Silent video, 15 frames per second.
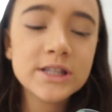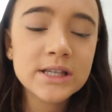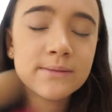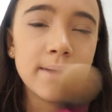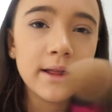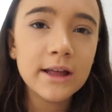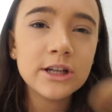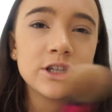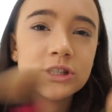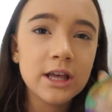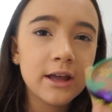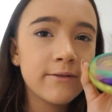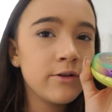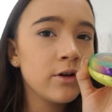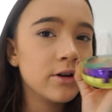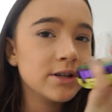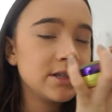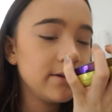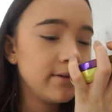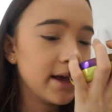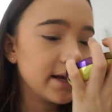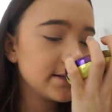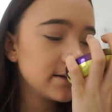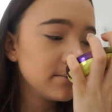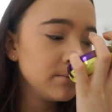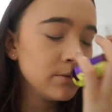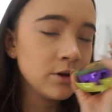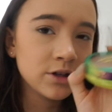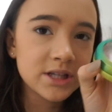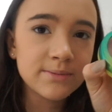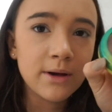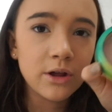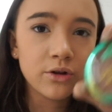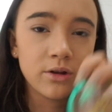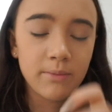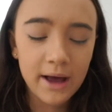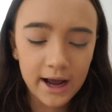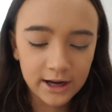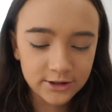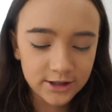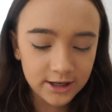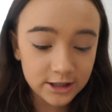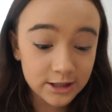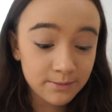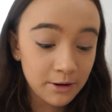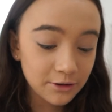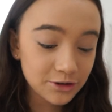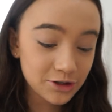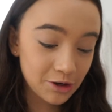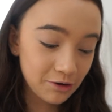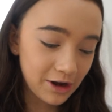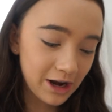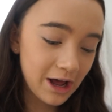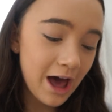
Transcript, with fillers: smell it just like if you go to CVS, you can smell through the packaging. It smells so good.